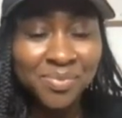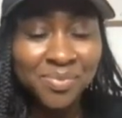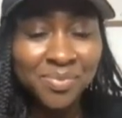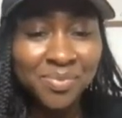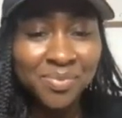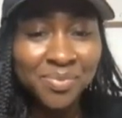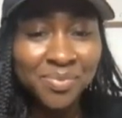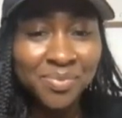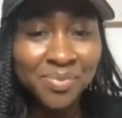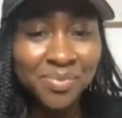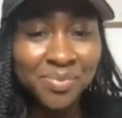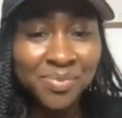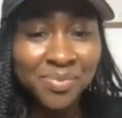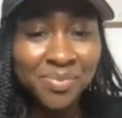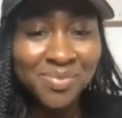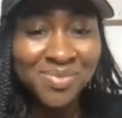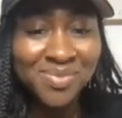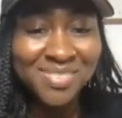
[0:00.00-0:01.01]

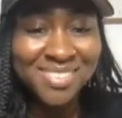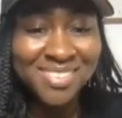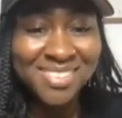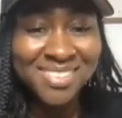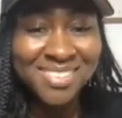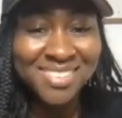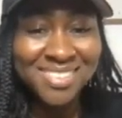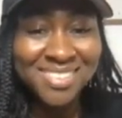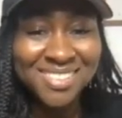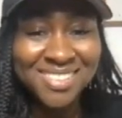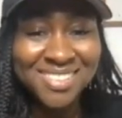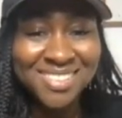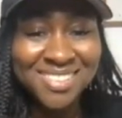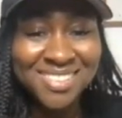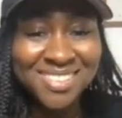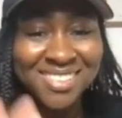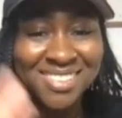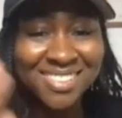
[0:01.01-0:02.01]

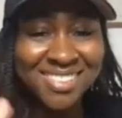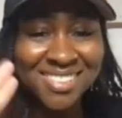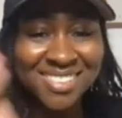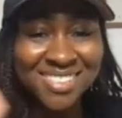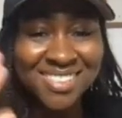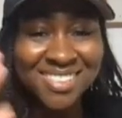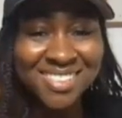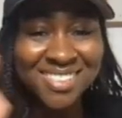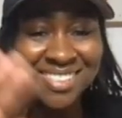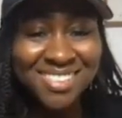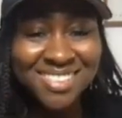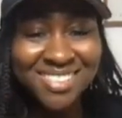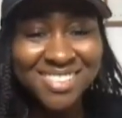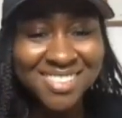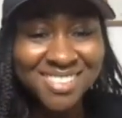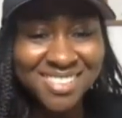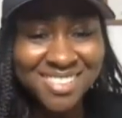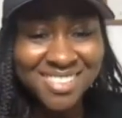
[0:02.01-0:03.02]

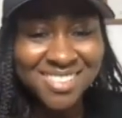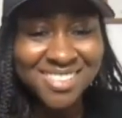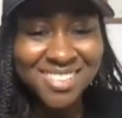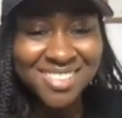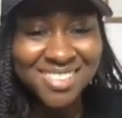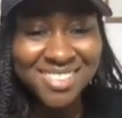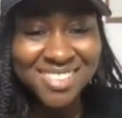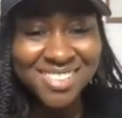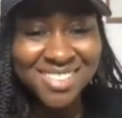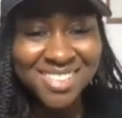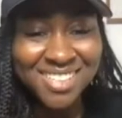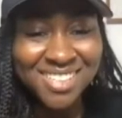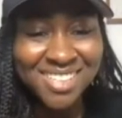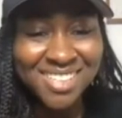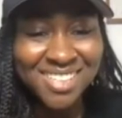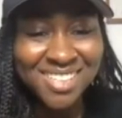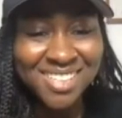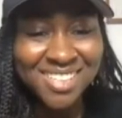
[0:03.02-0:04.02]

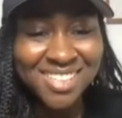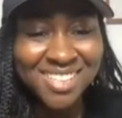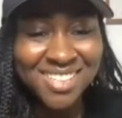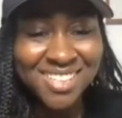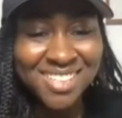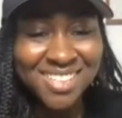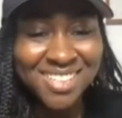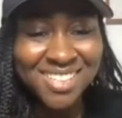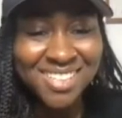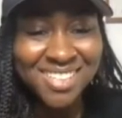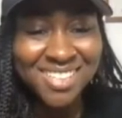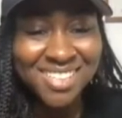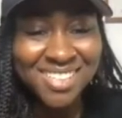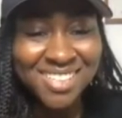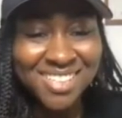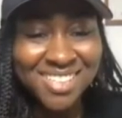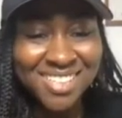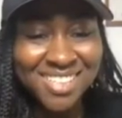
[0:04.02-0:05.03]

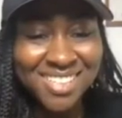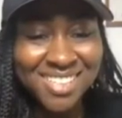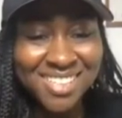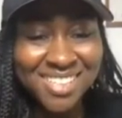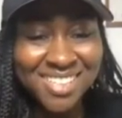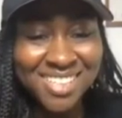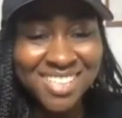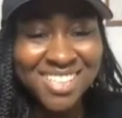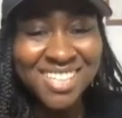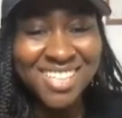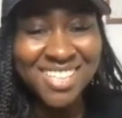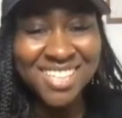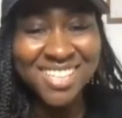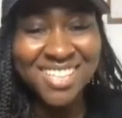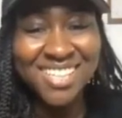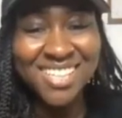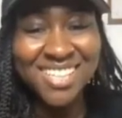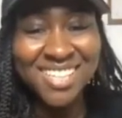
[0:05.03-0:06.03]

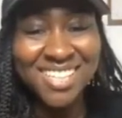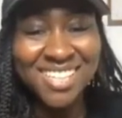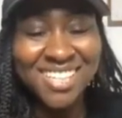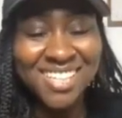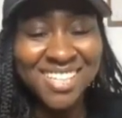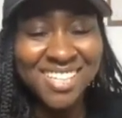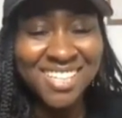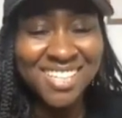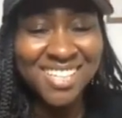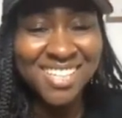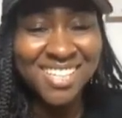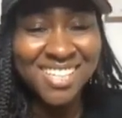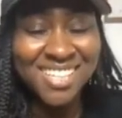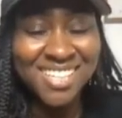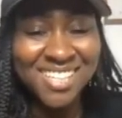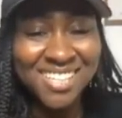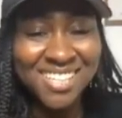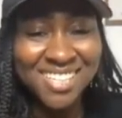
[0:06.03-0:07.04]

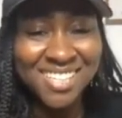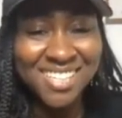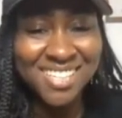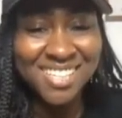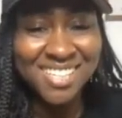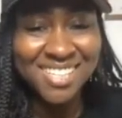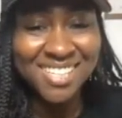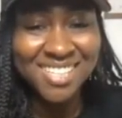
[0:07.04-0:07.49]
(not speaking)